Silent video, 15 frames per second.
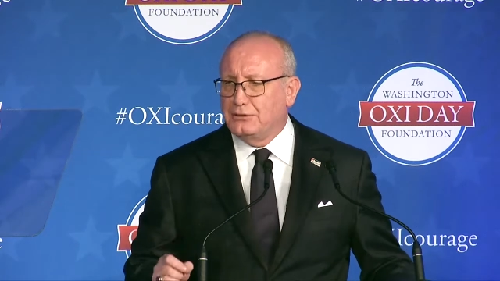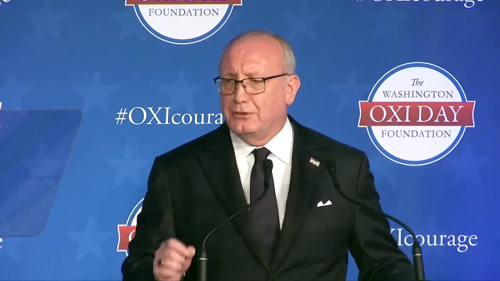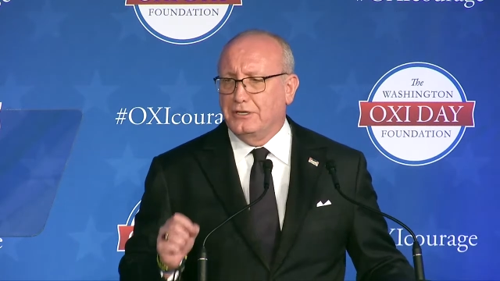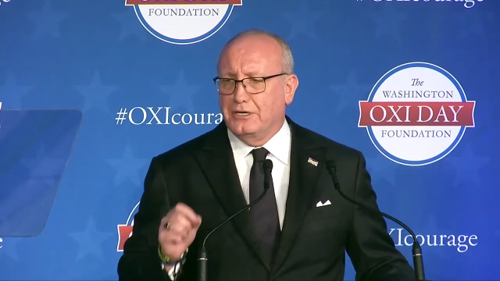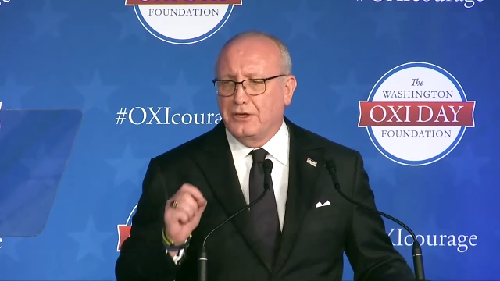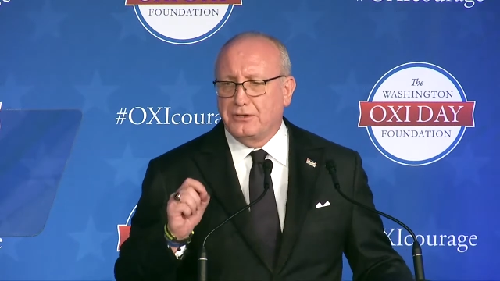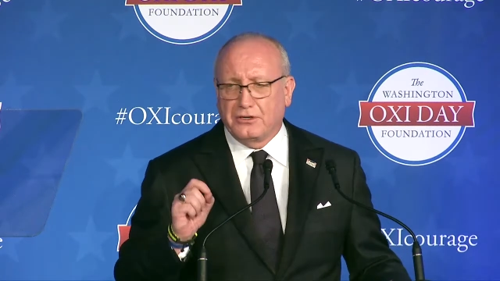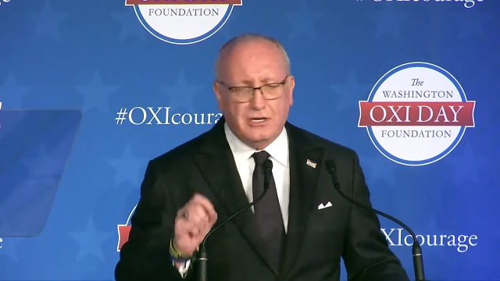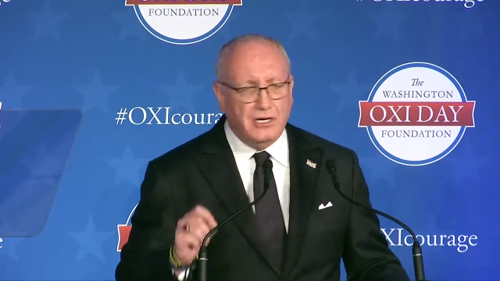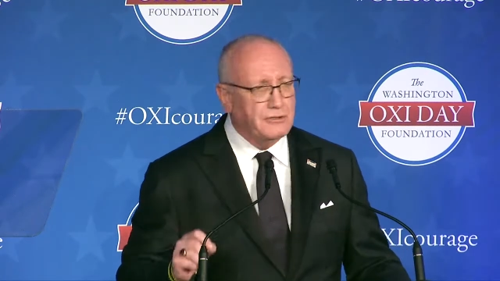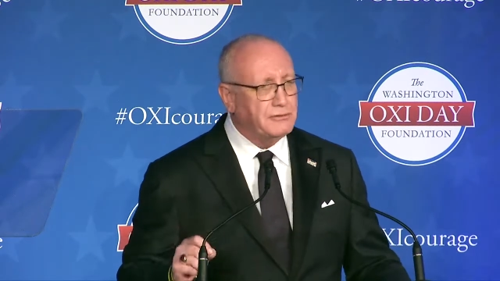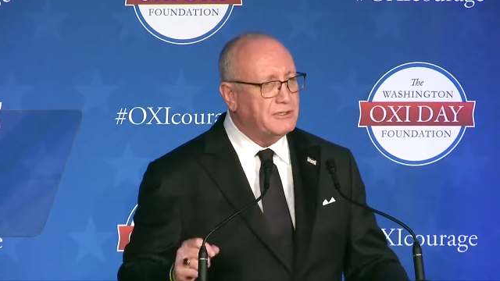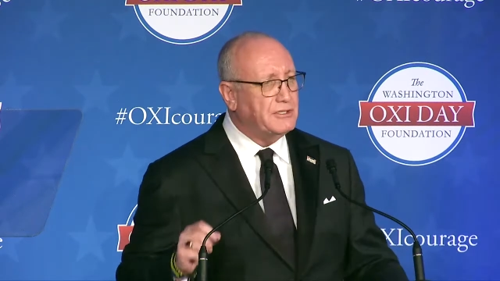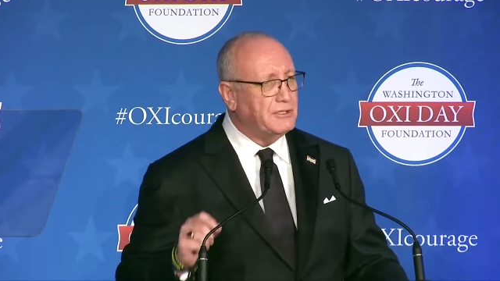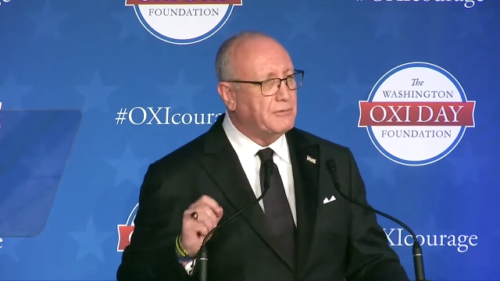or in other
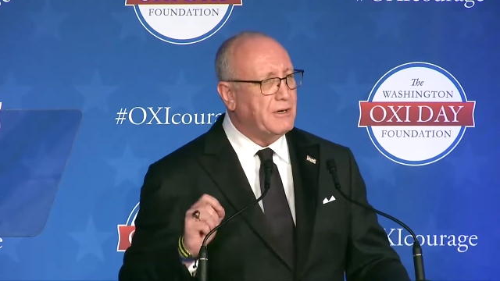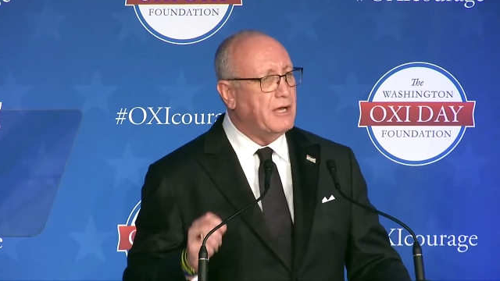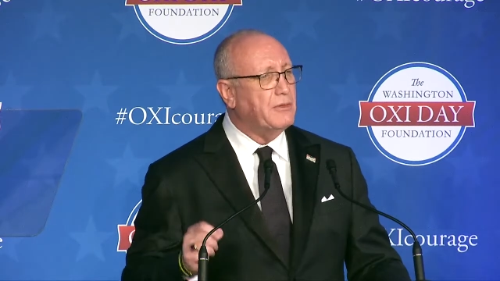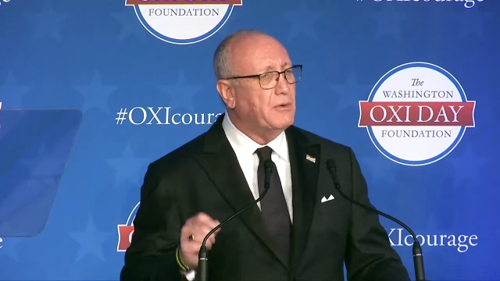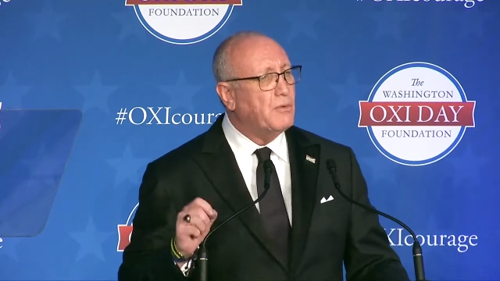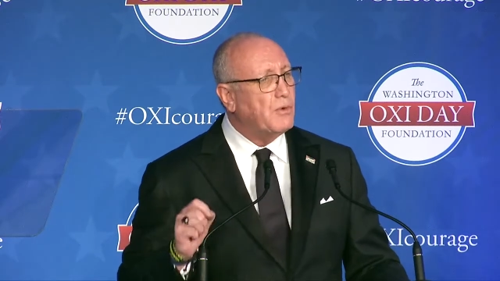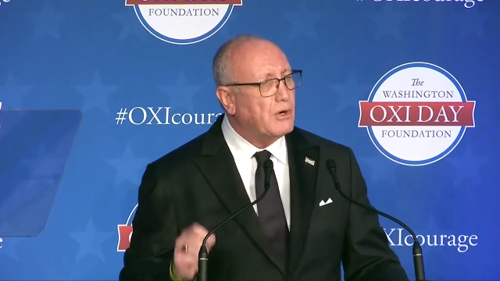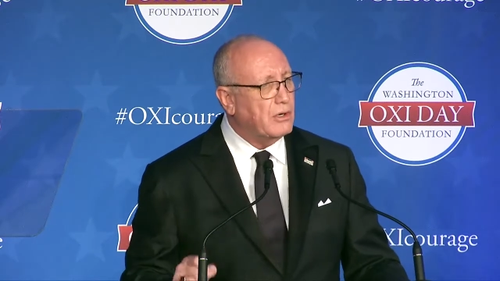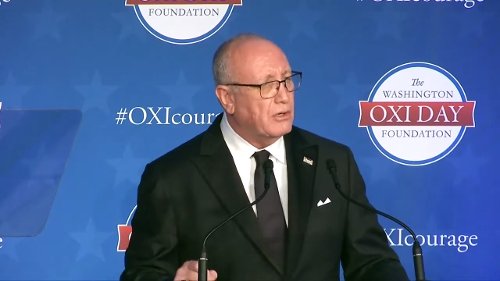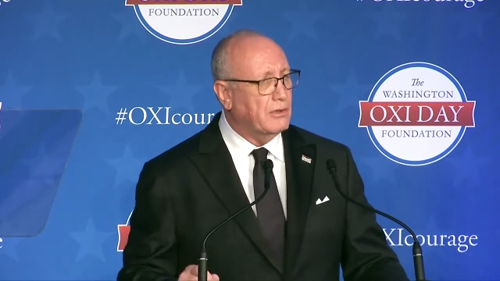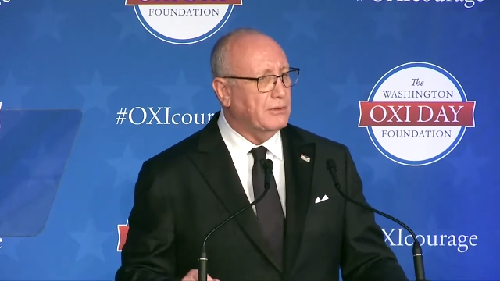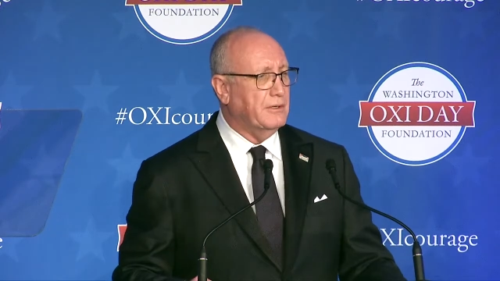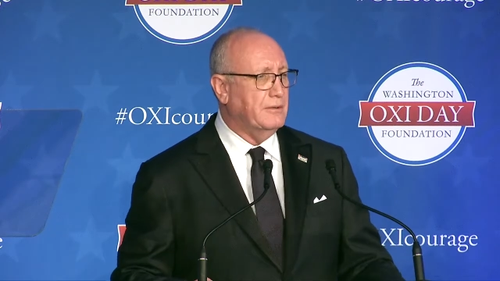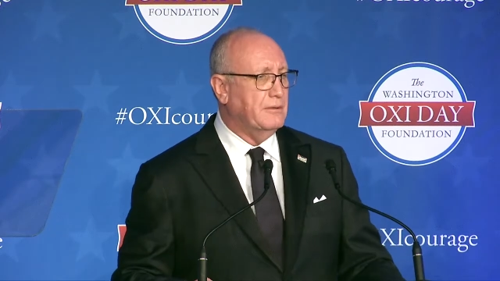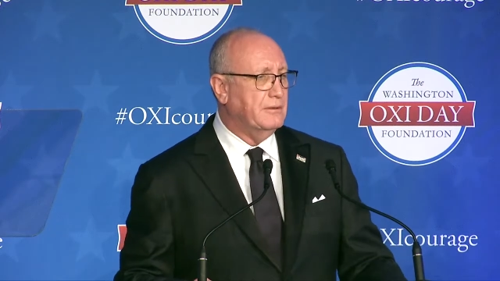countries around the world.
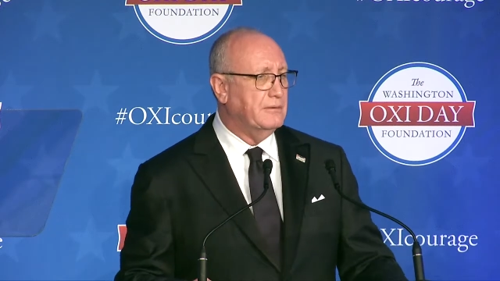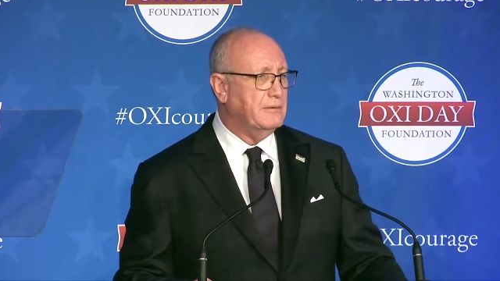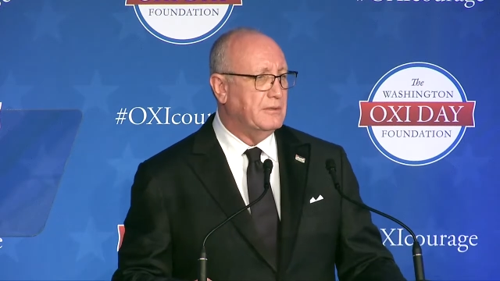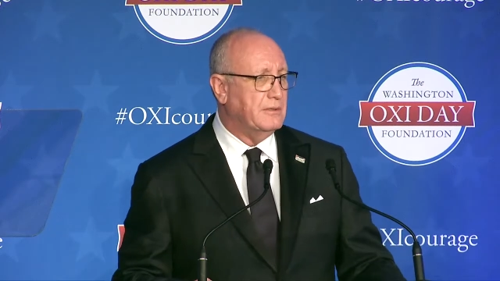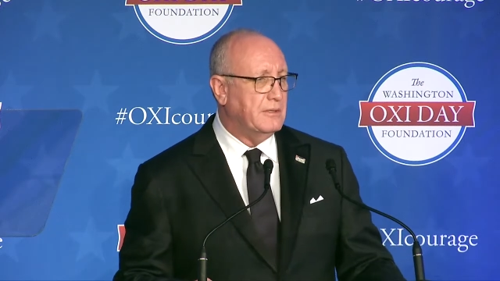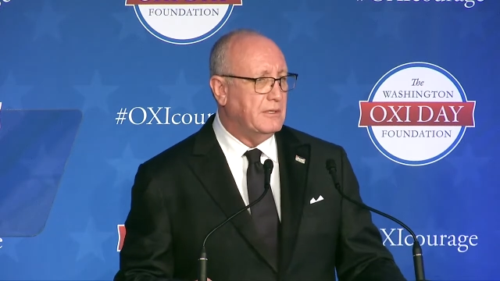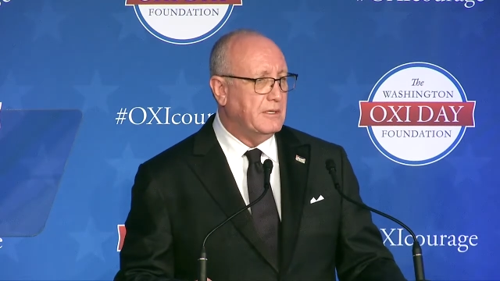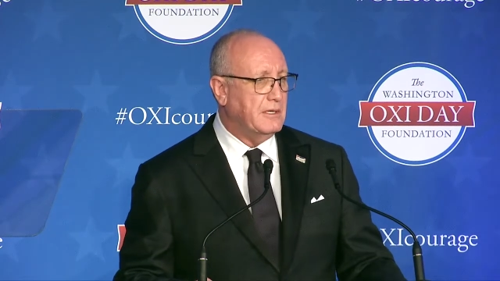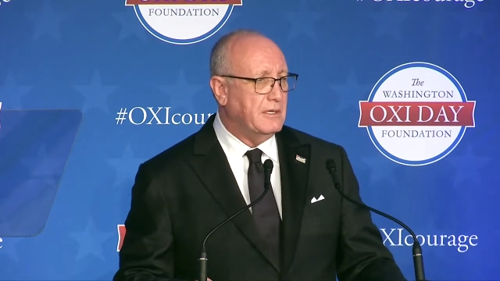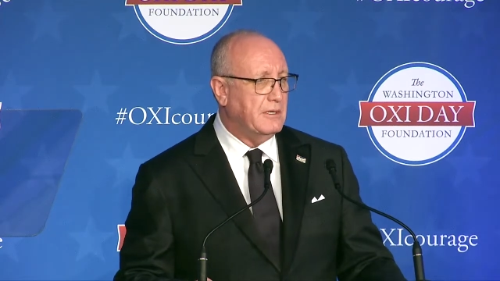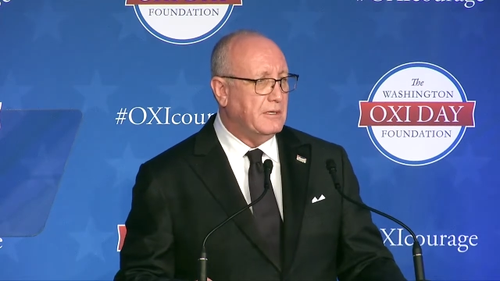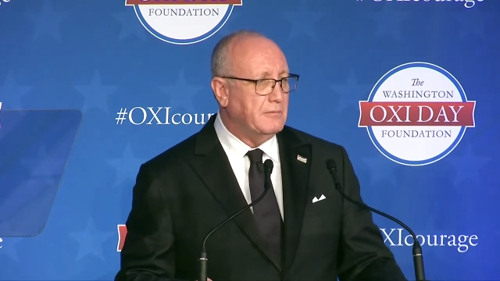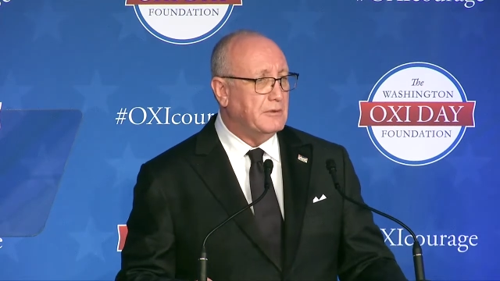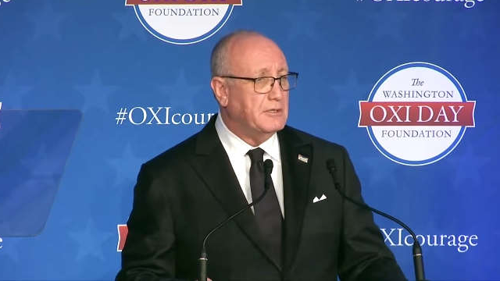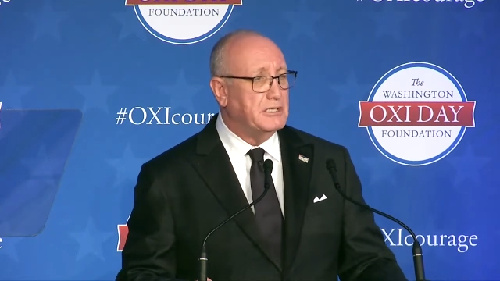
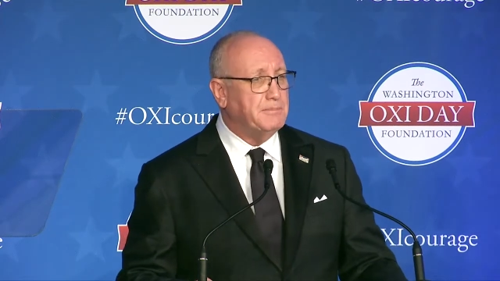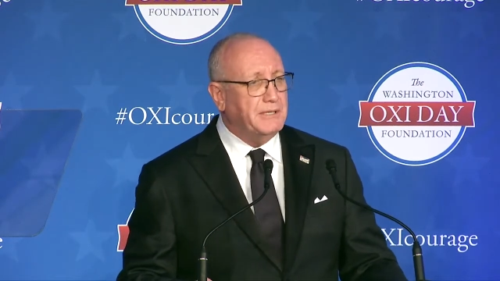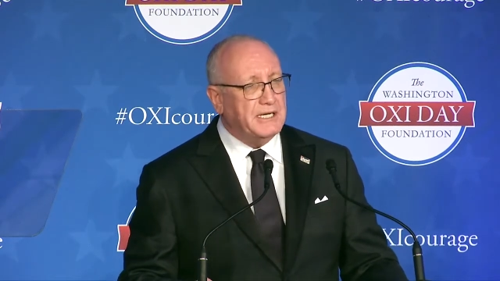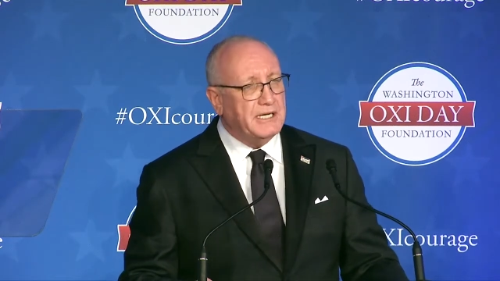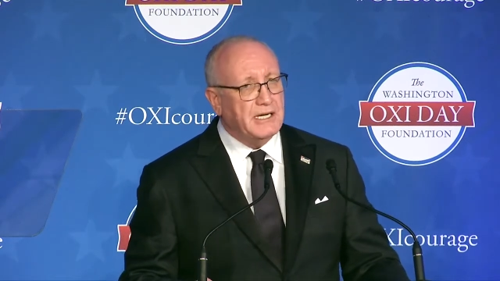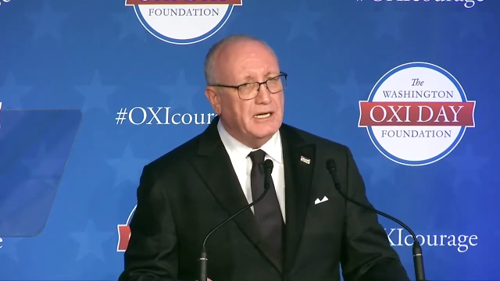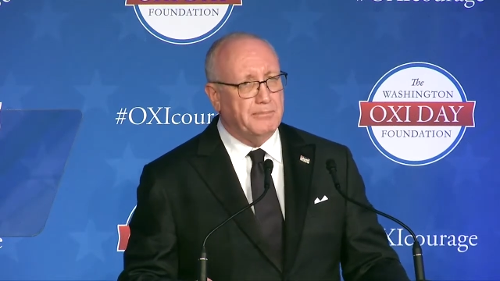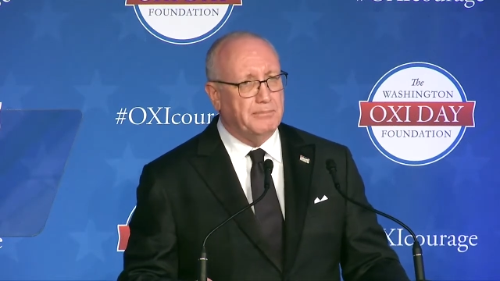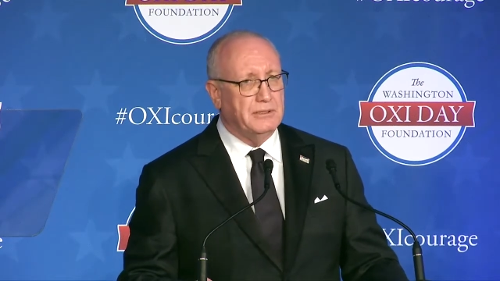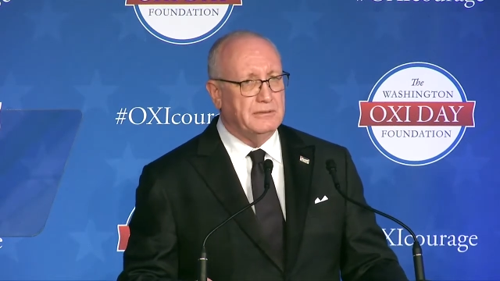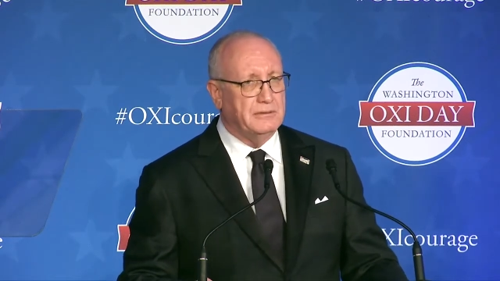We'll speak up.